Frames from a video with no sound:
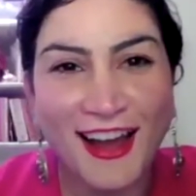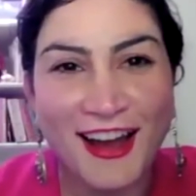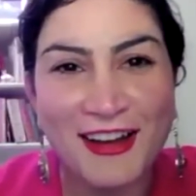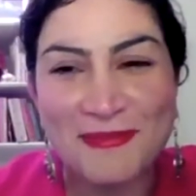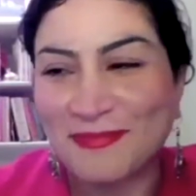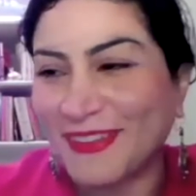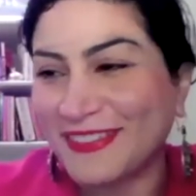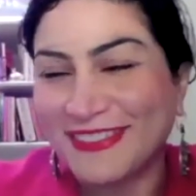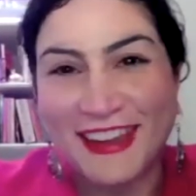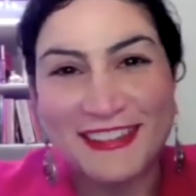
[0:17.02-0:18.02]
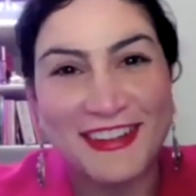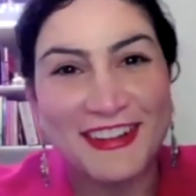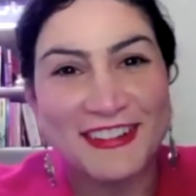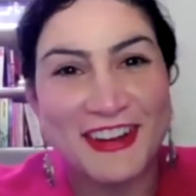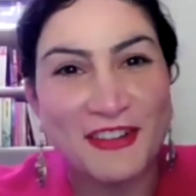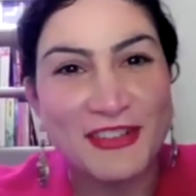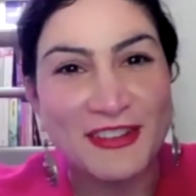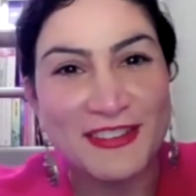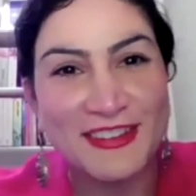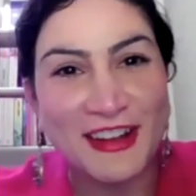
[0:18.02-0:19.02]
um, Tatiana
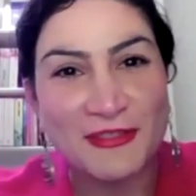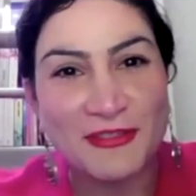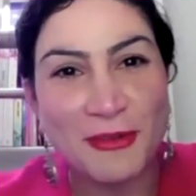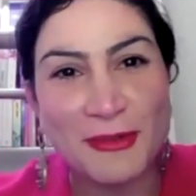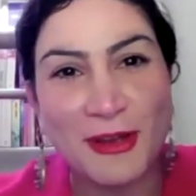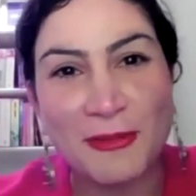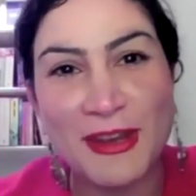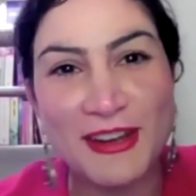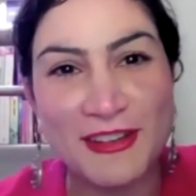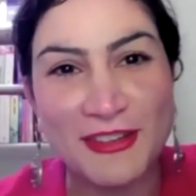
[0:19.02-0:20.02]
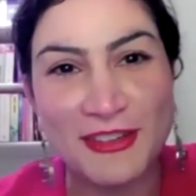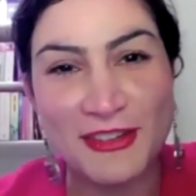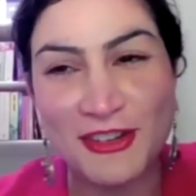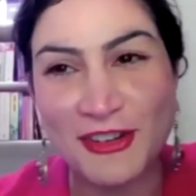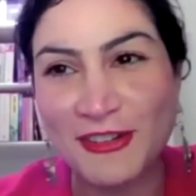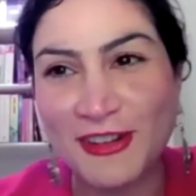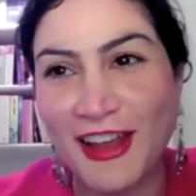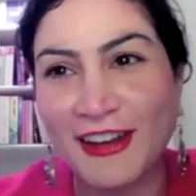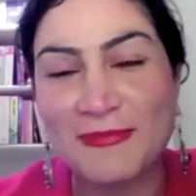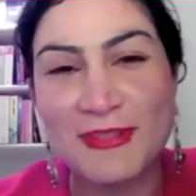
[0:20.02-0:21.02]
Derevadisyan from the Armenian Institute,
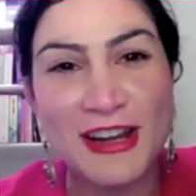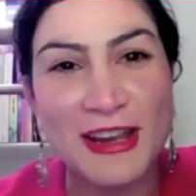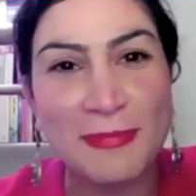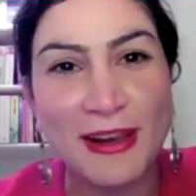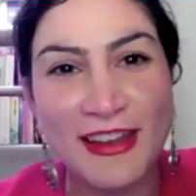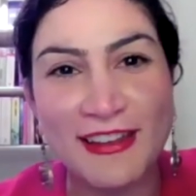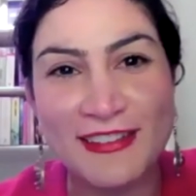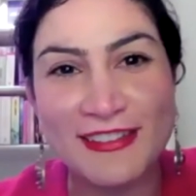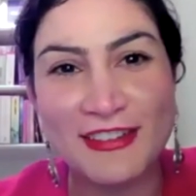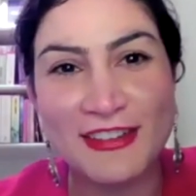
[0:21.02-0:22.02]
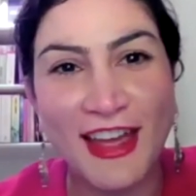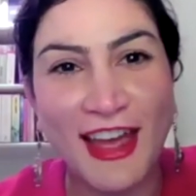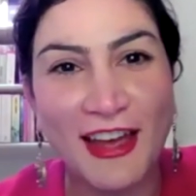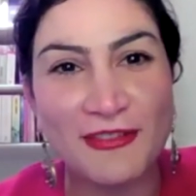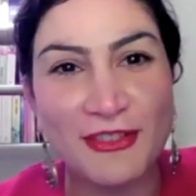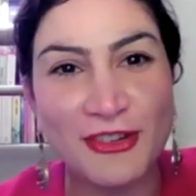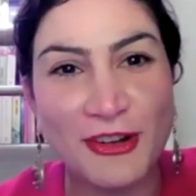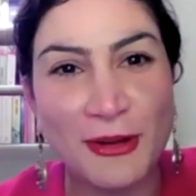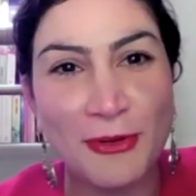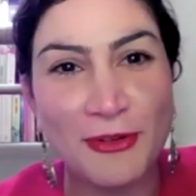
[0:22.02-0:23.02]
and I'm really pleased to have
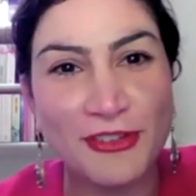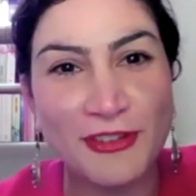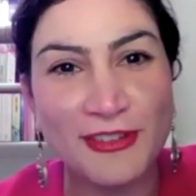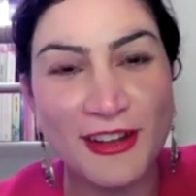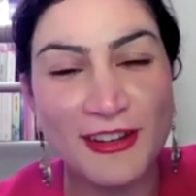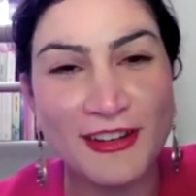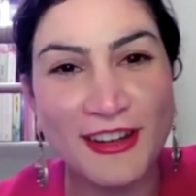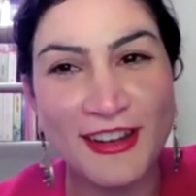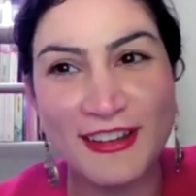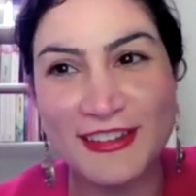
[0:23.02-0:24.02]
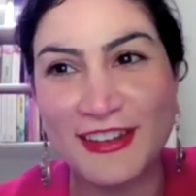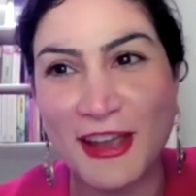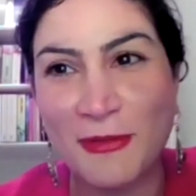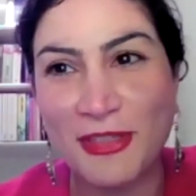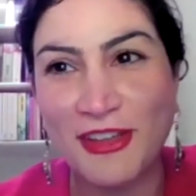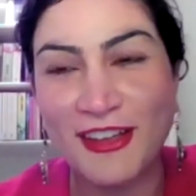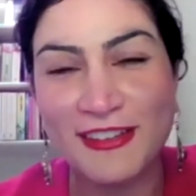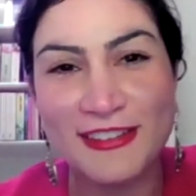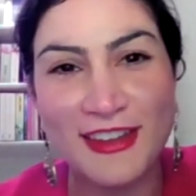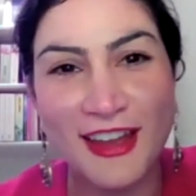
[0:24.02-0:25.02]
Sona Movsesian here today with us.